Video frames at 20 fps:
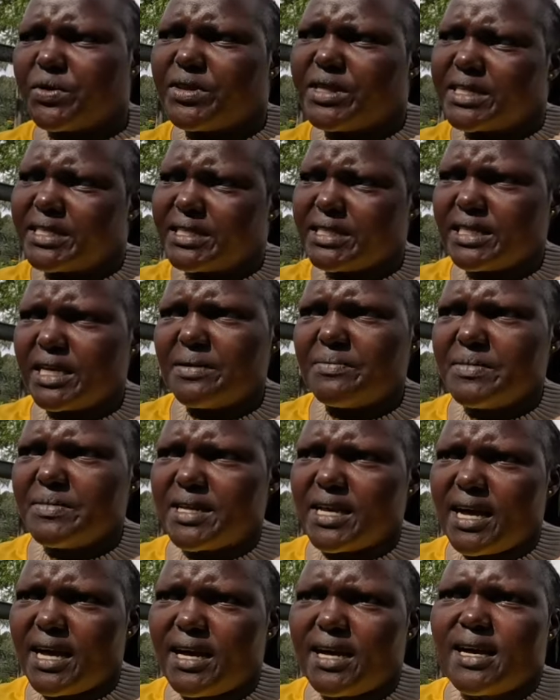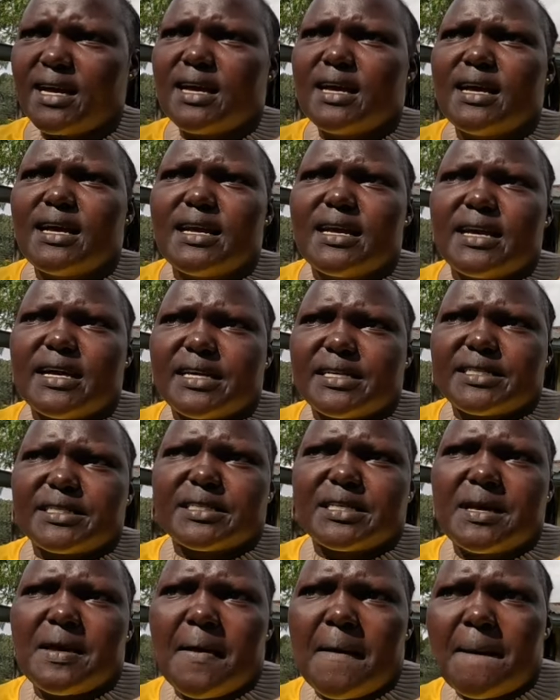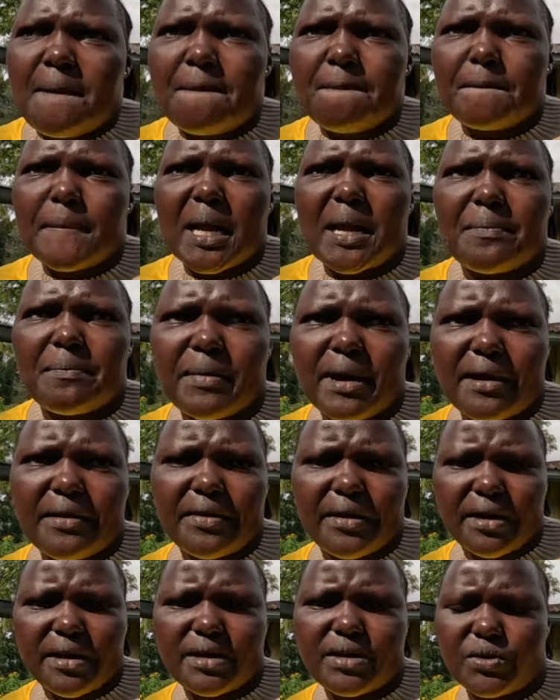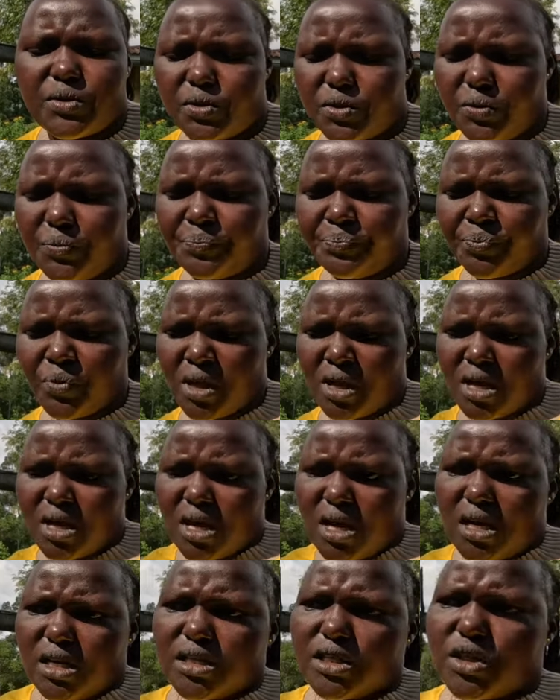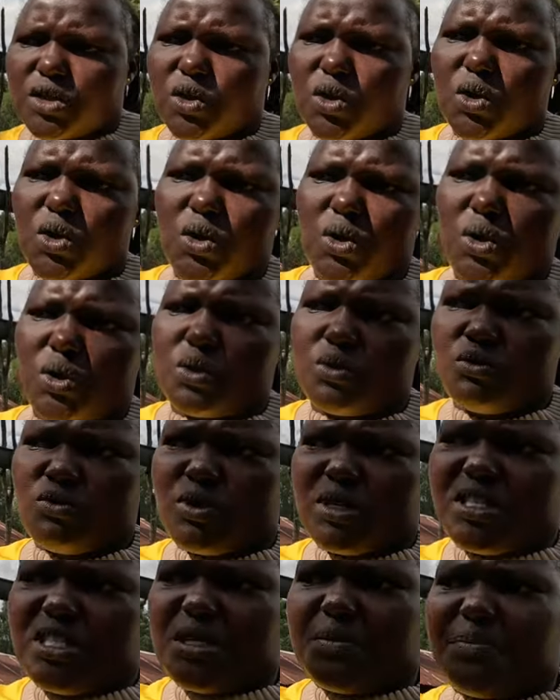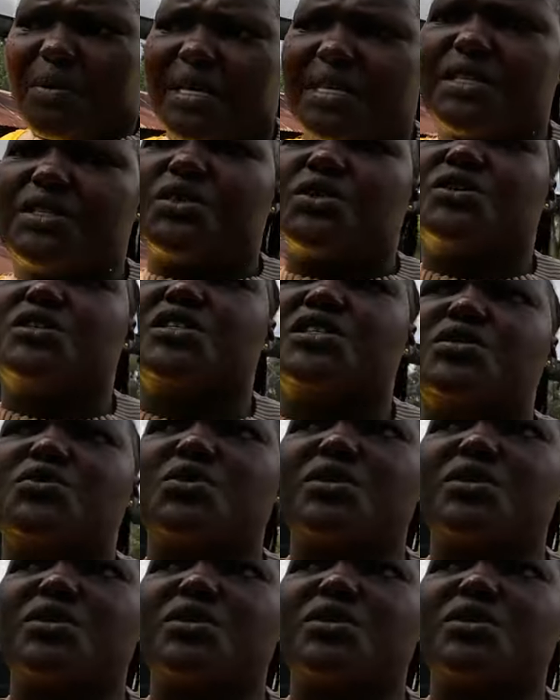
on the same year as my mother, you know. So when she passed on,